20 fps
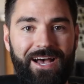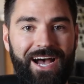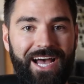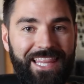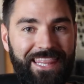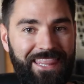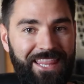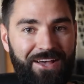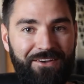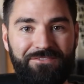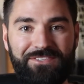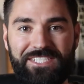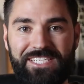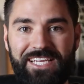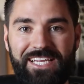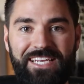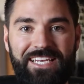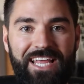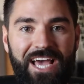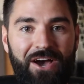I love
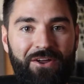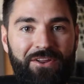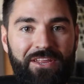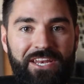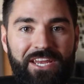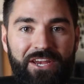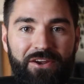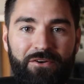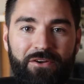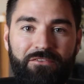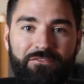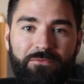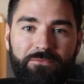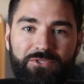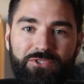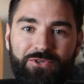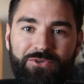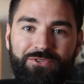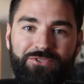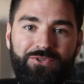sitting down and hearing from
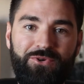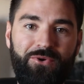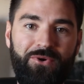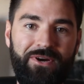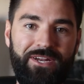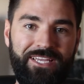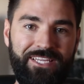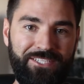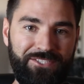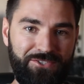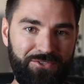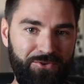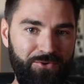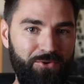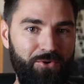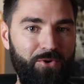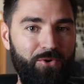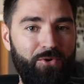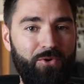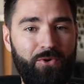students who are in
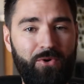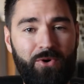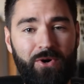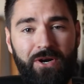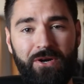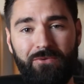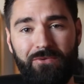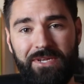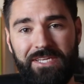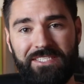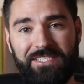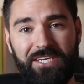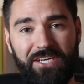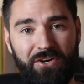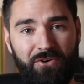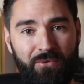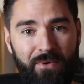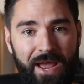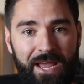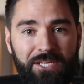school or who are recent
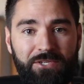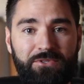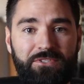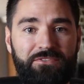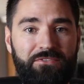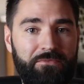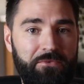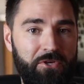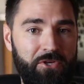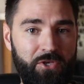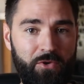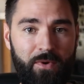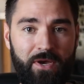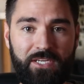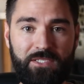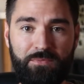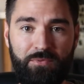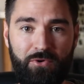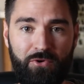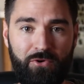graduates from their U
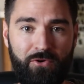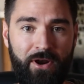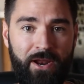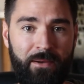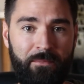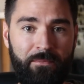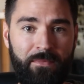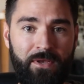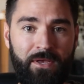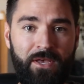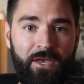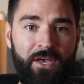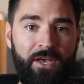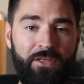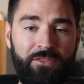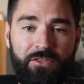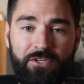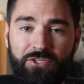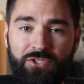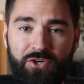X program.
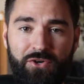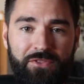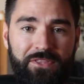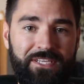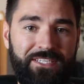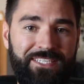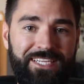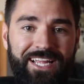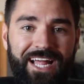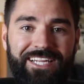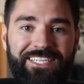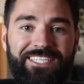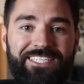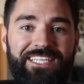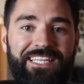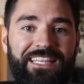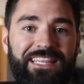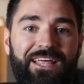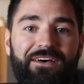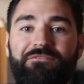The truth is, I
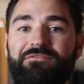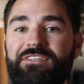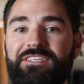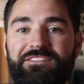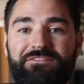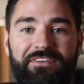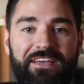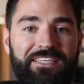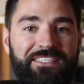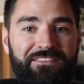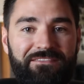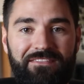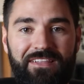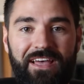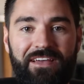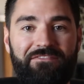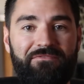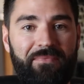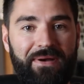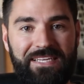just love this phase of
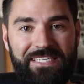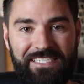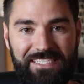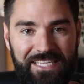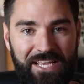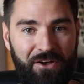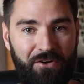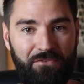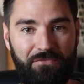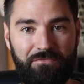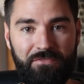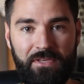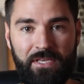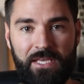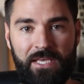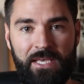life myself.